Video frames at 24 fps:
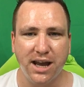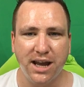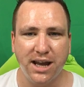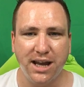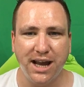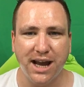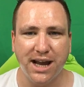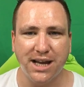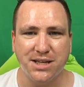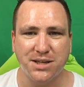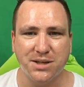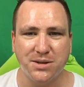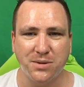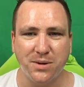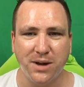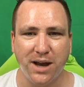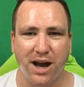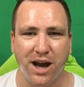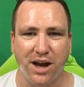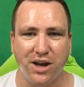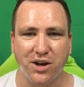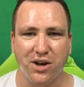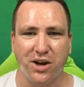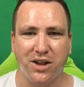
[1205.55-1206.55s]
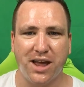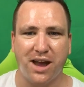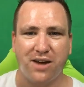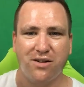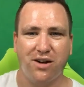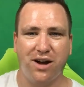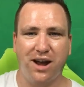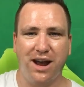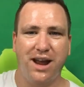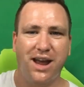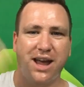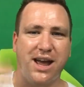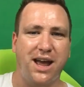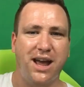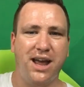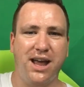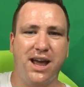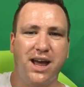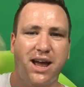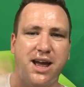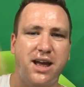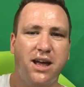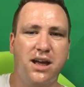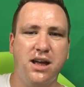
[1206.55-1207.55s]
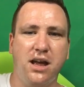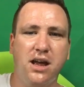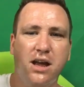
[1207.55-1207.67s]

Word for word: Yes, we are. You got that right. Yeah, yeah.